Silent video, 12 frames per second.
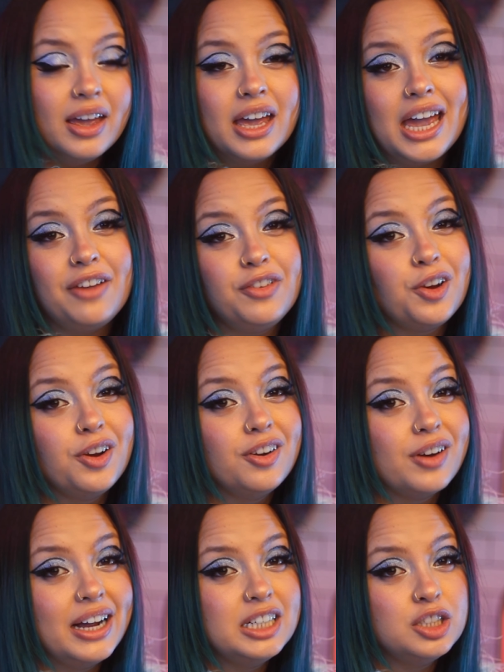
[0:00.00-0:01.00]
If you're in a
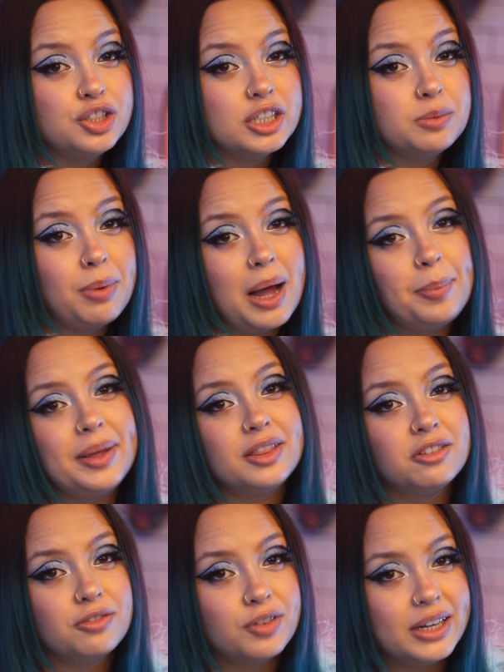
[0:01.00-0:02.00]
rush, just pop it in
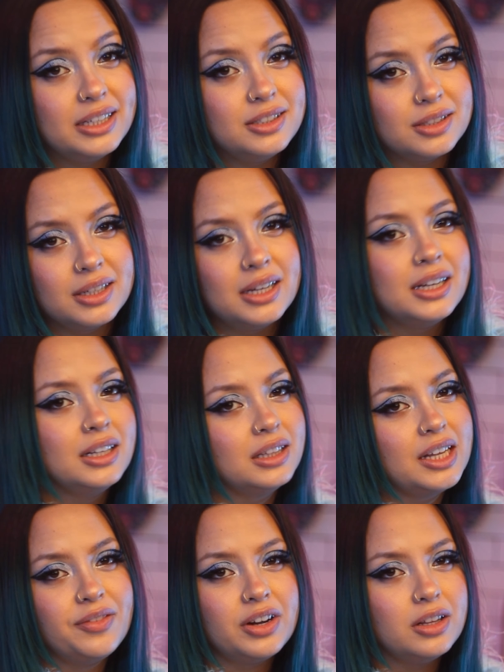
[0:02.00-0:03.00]
the fridge.
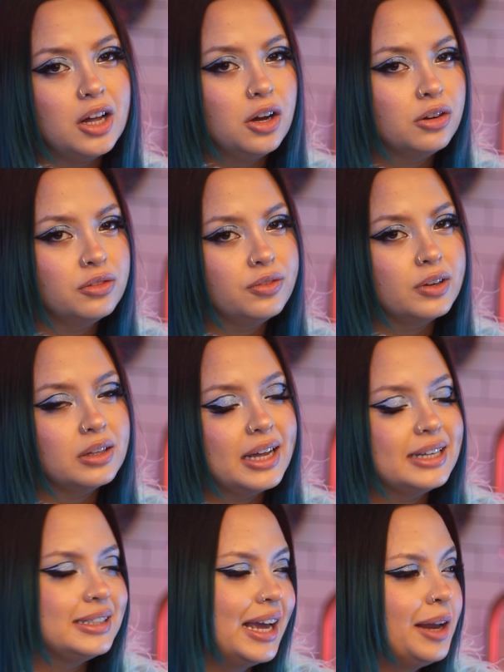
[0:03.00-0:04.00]
Leave it alone for
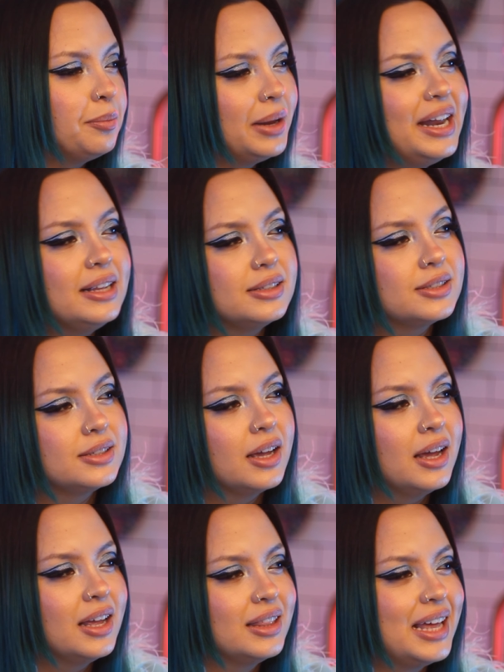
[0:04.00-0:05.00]
like 10 minutes.
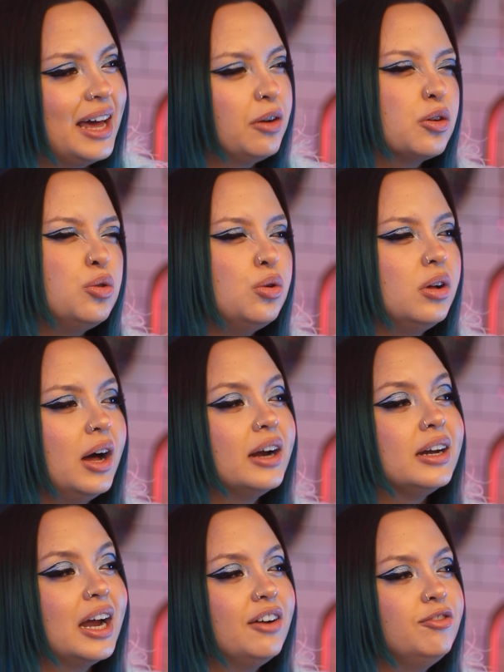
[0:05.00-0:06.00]
That'll cool
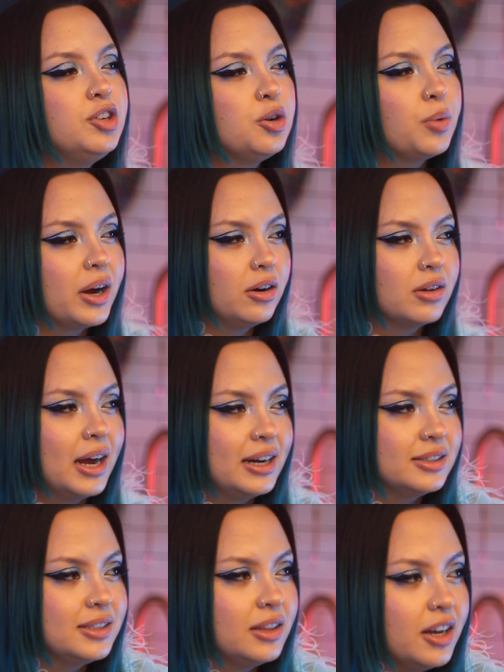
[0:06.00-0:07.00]
enough to where it'll kind of
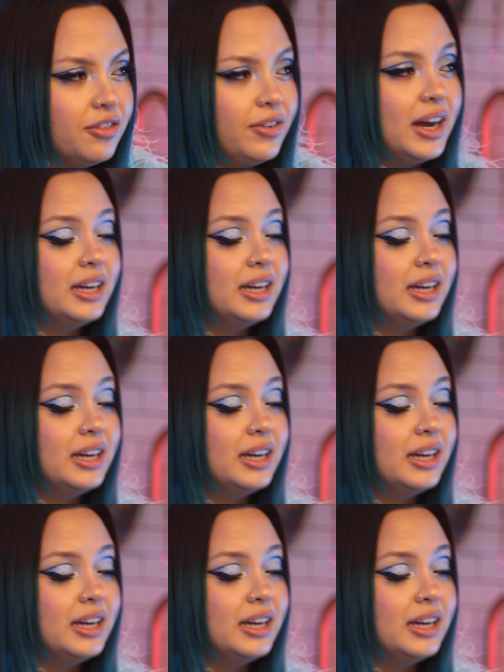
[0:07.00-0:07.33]
solidify